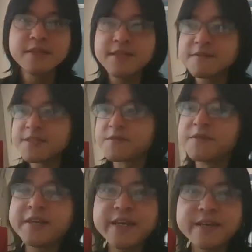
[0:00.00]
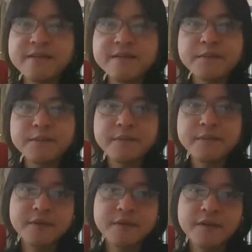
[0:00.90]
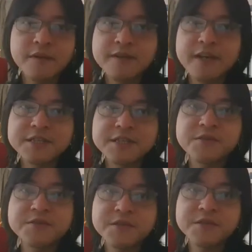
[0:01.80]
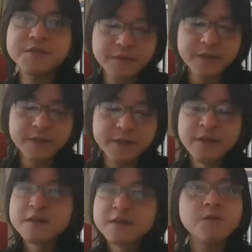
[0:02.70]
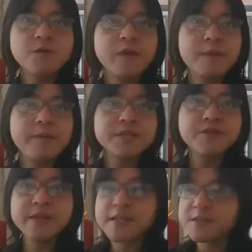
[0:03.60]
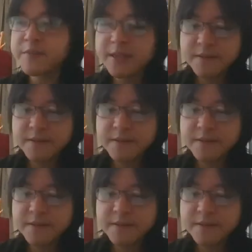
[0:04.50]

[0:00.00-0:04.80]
of just reading off the lecture notes, right? So we are measuring the spin.